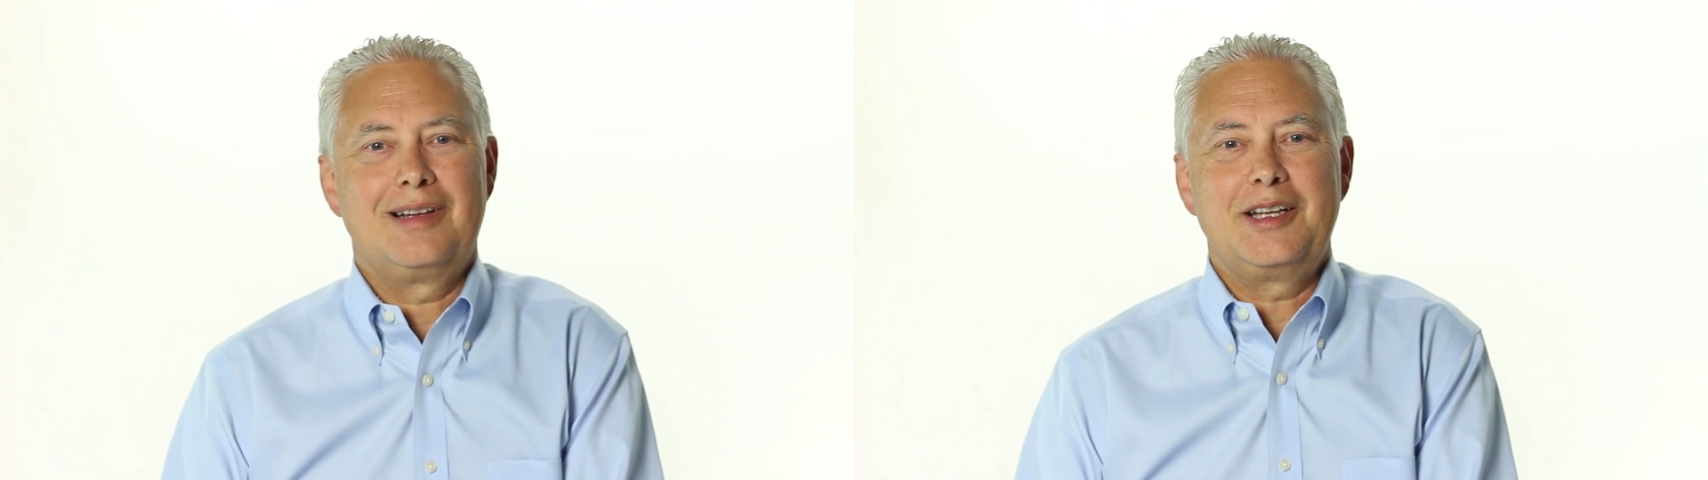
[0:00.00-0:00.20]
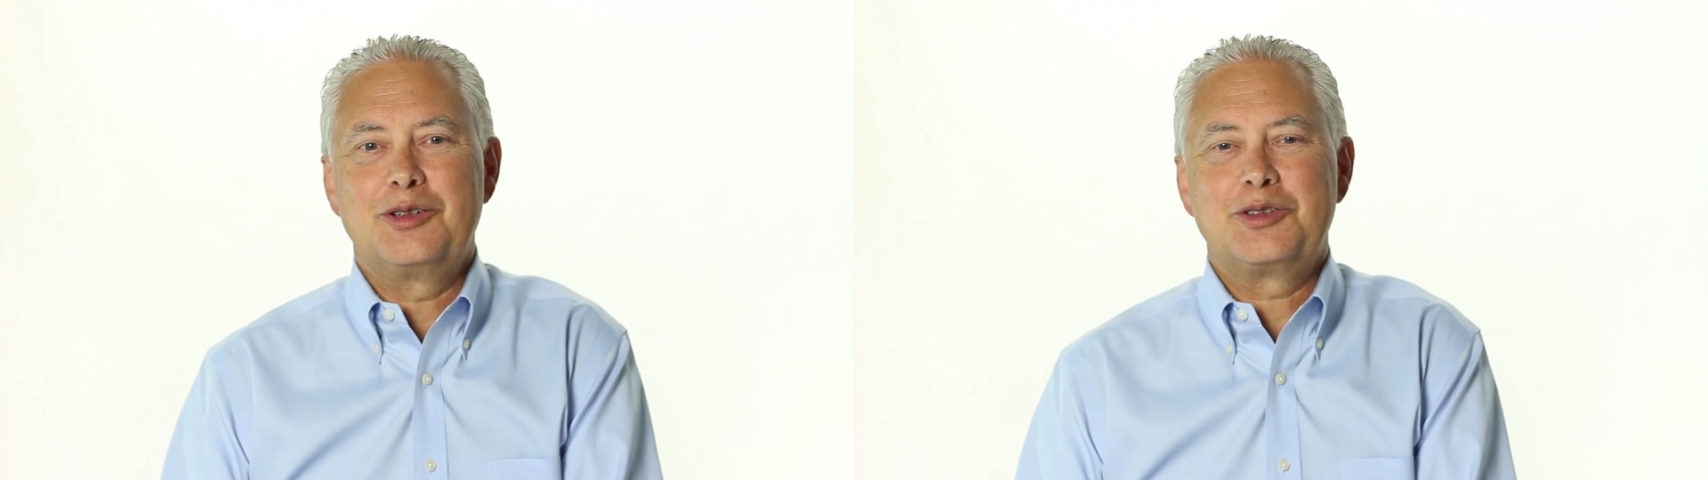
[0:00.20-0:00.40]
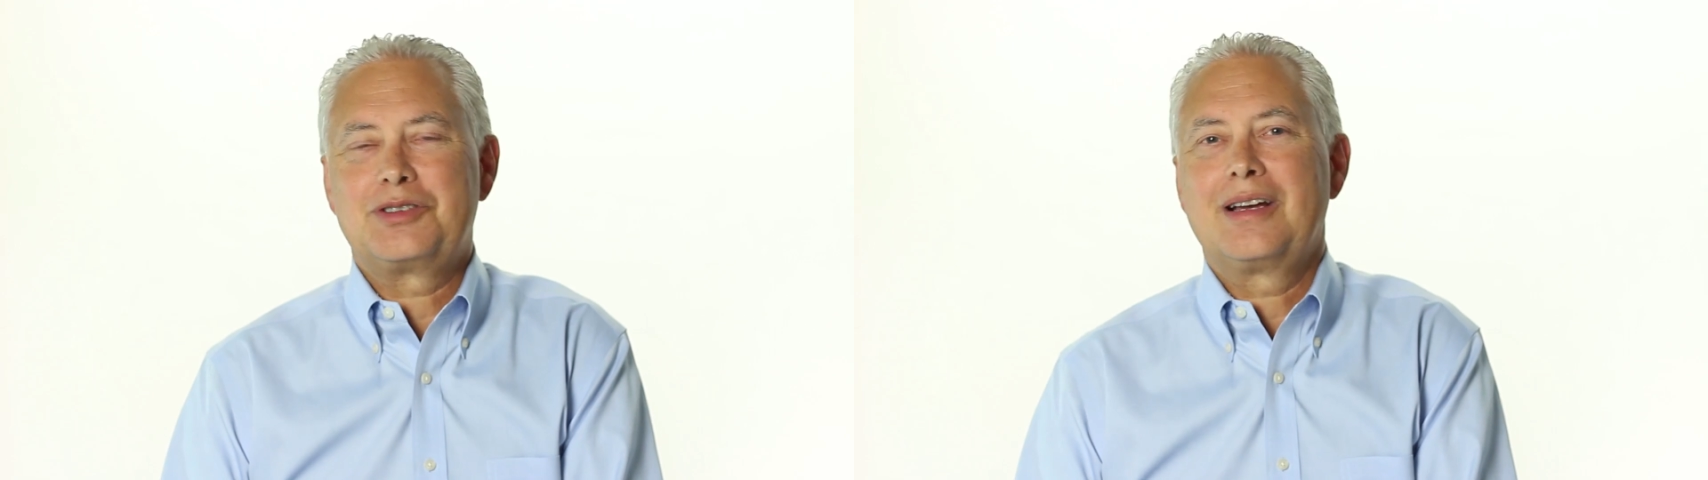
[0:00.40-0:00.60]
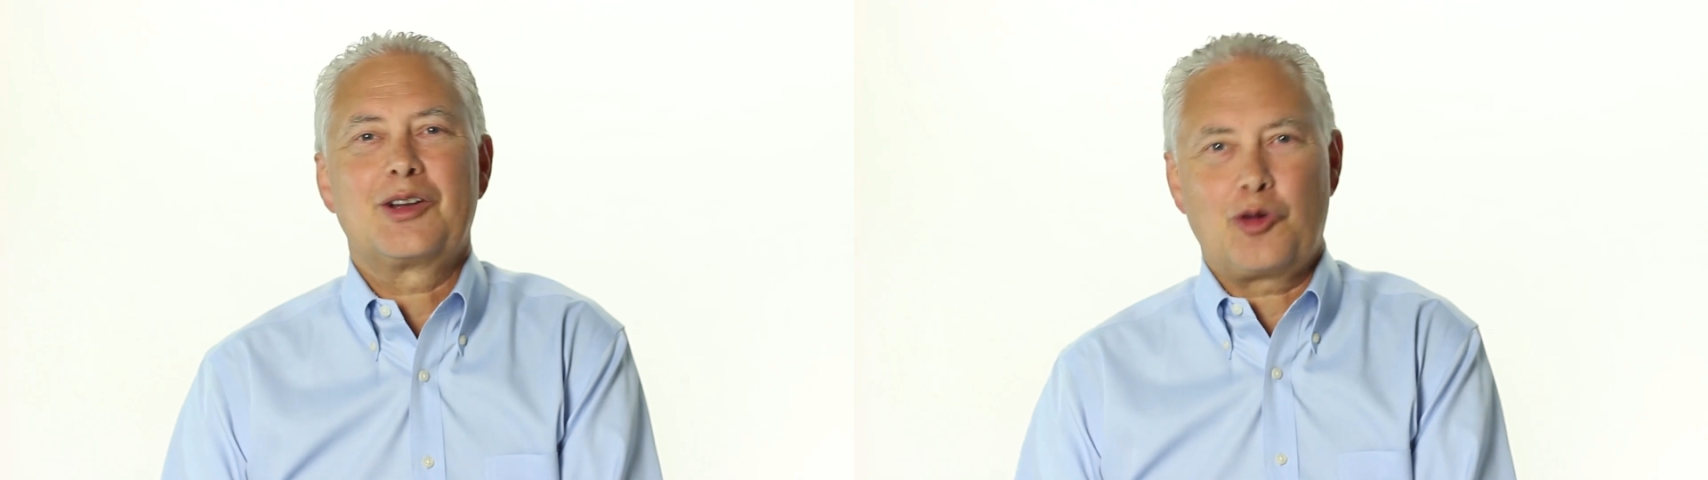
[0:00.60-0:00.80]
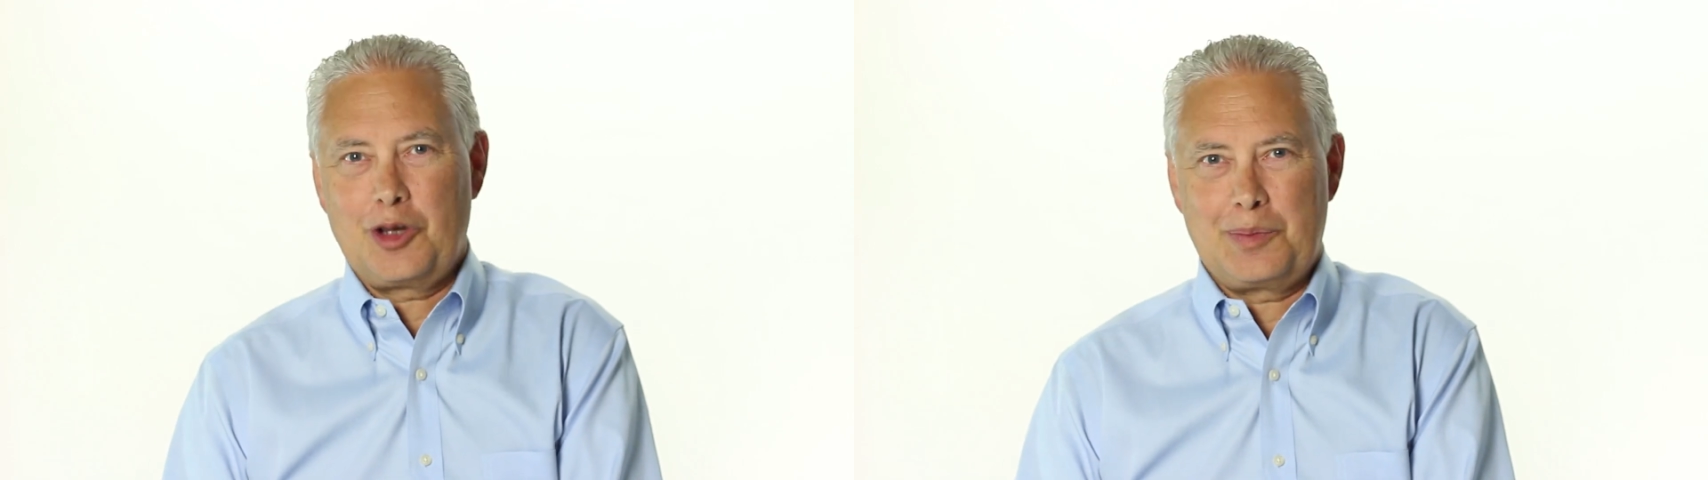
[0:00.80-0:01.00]
leaders
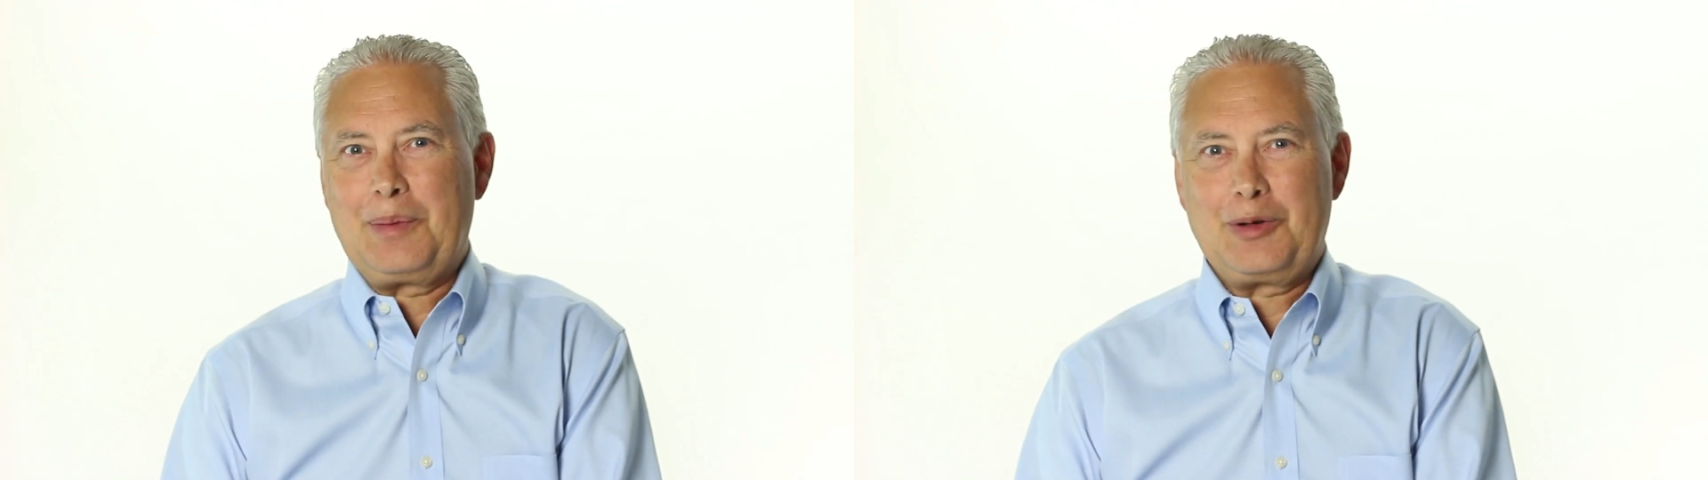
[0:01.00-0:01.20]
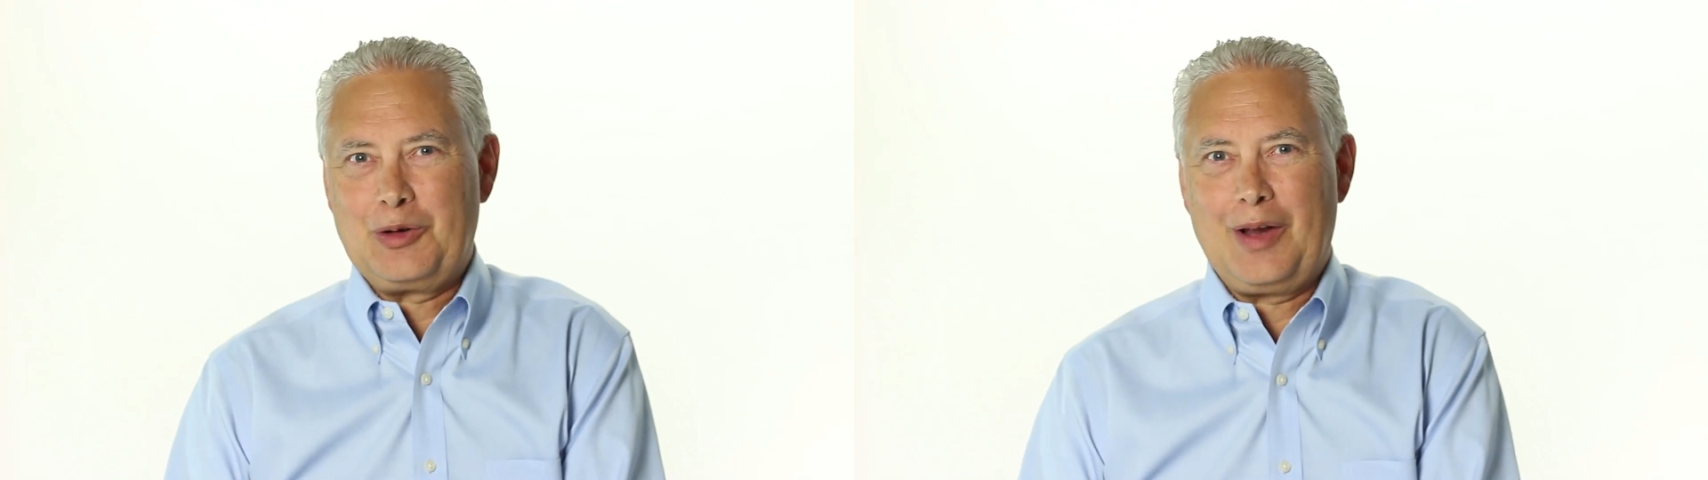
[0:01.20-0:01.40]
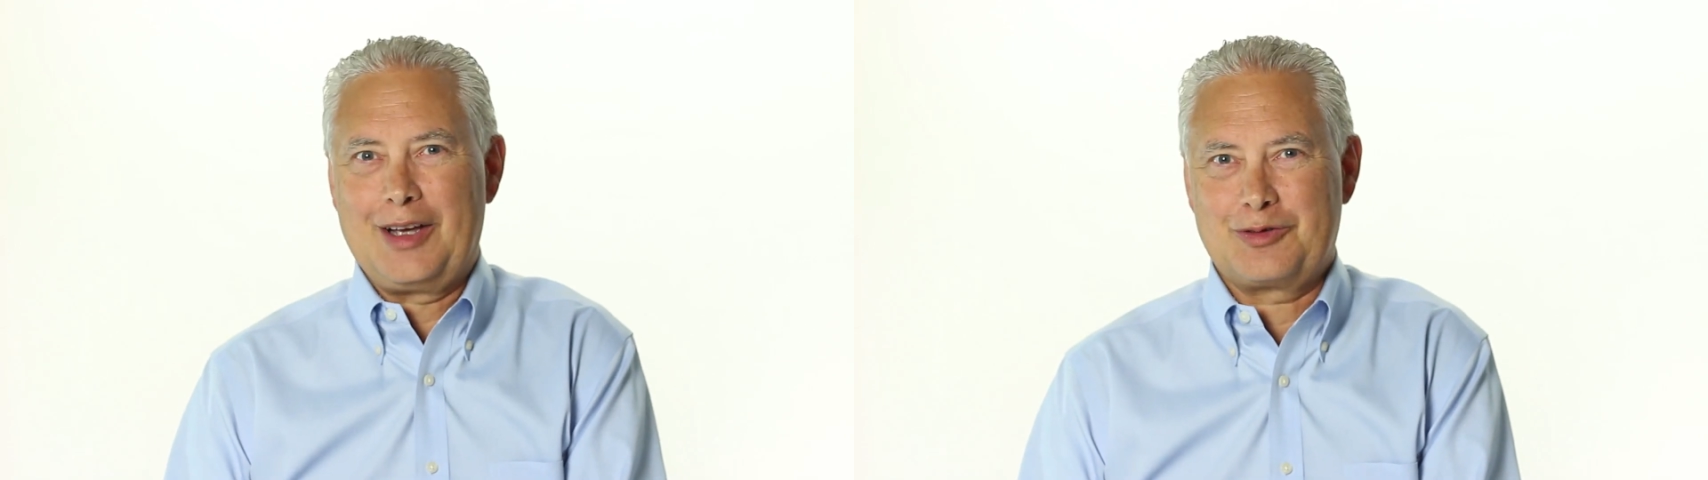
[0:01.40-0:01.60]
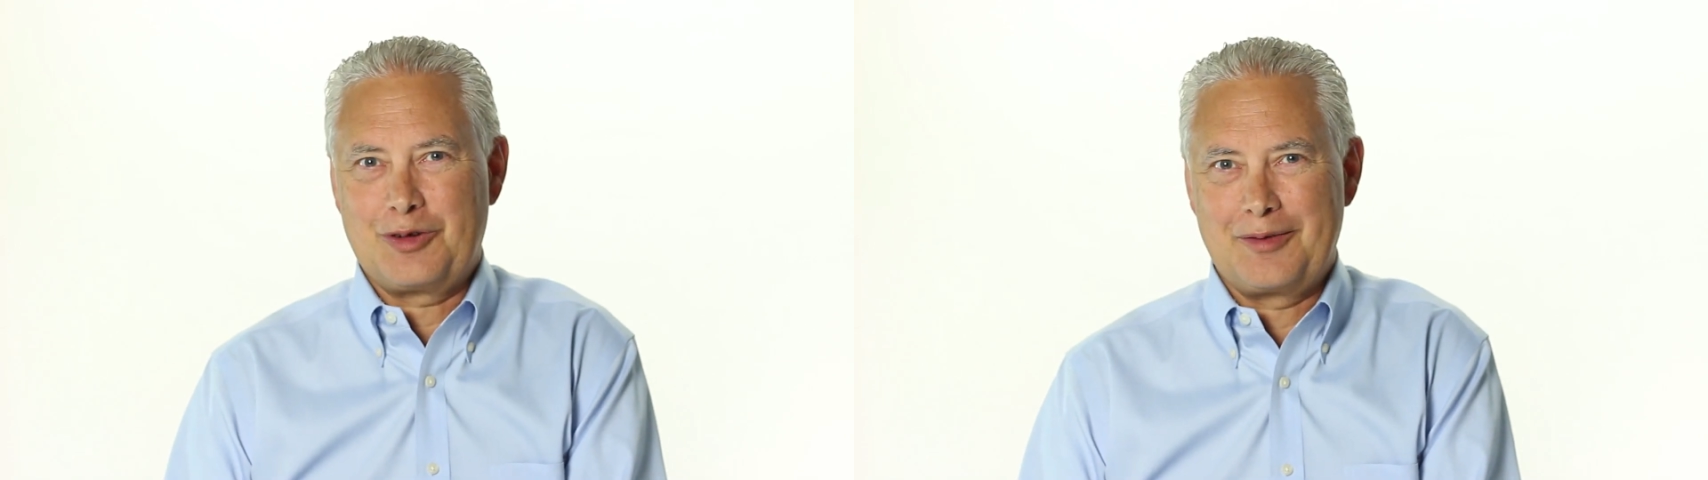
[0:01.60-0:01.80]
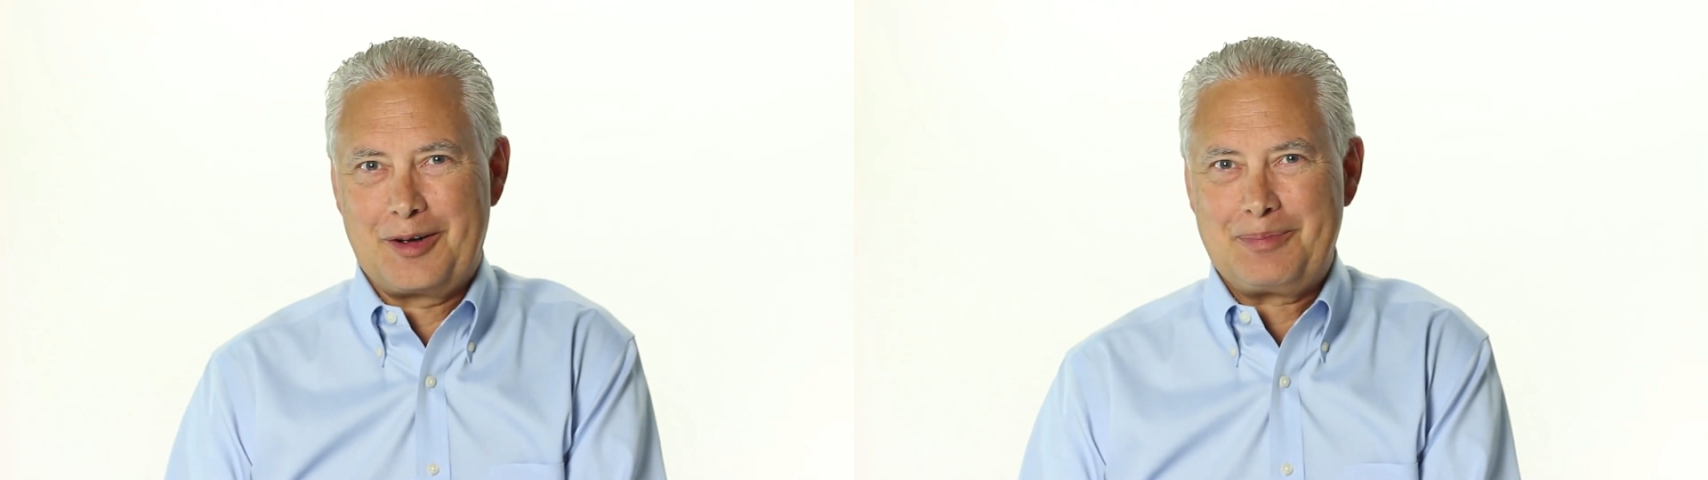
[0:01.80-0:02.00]
and toilet paper don't last
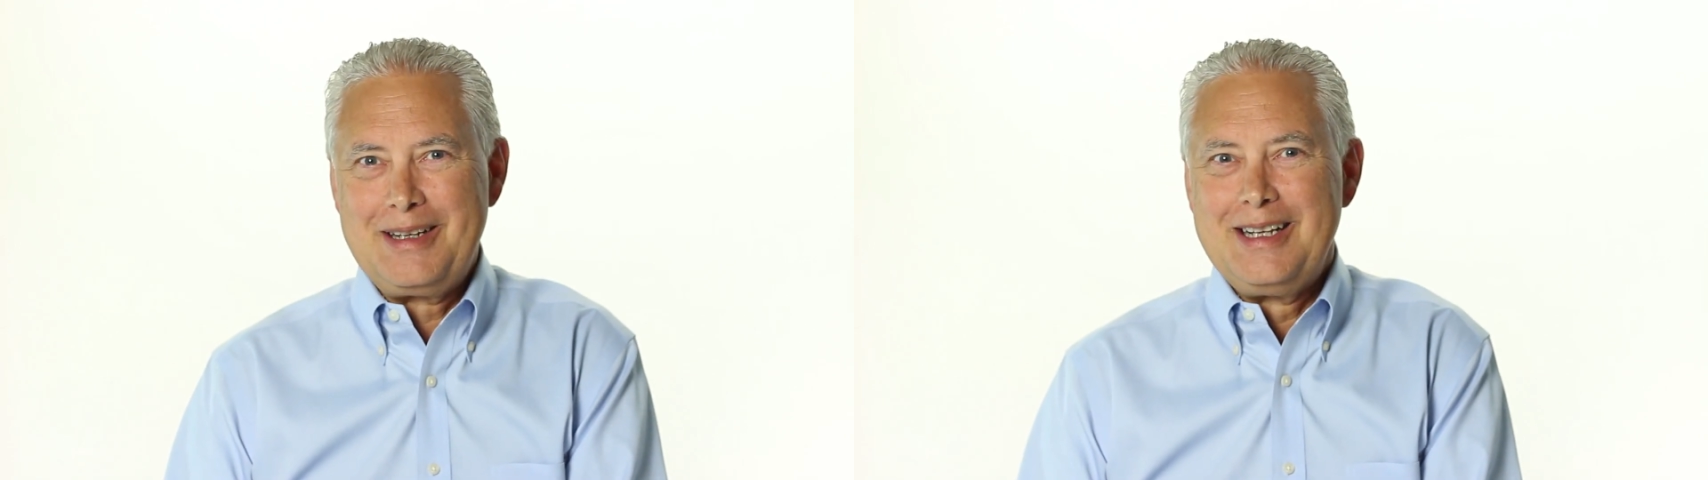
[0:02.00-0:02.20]
forever.